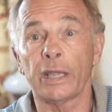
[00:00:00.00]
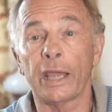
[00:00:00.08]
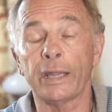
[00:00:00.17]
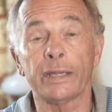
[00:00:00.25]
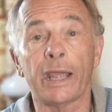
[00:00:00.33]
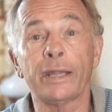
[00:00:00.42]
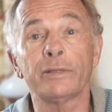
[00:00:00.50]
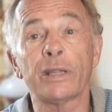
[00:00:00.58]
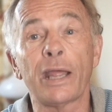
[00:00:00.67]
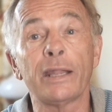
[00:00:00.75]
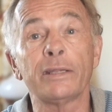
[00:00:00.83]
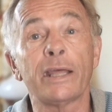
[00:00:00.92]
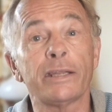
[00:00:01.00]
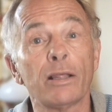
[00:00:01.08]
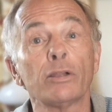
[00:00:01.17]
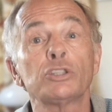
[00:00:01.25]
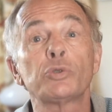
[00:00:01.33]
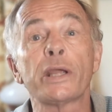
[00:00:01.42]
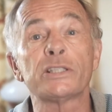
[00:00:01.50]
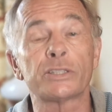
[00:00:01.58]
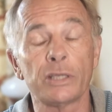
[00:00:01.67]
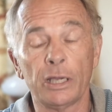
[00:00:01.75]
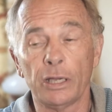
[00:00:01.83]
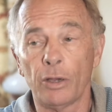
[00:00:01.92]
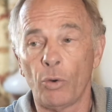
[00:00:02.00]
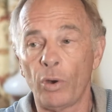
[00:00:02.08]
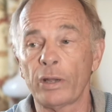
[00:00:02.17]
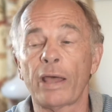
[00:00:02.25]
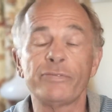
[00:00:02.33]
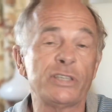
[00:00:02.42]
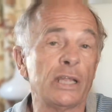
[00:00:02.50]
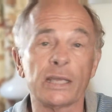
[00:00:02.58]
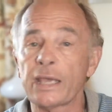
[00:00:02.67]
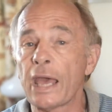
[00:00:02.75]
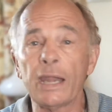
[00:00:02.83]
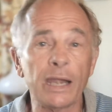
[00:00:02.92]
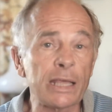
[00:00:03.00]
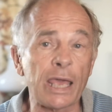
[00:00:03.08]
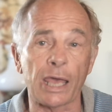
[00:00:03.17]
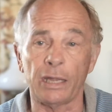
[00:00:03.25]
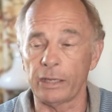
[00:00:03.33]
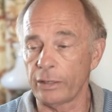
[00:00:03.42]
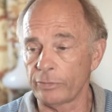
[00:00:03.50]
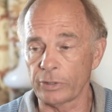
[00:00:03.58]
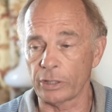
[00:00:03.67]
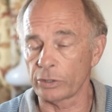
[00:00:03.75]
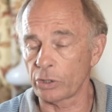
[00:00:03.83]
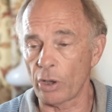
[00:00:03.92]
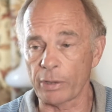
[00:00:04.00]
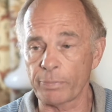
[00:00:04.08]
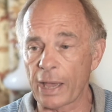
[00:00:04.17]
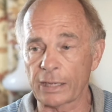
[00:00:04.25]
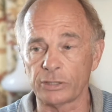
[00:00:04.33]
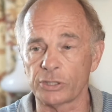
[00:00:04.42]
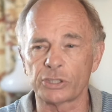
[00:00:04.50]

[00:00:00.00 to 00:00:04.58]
And it illustrates what I've seen again and again, going back to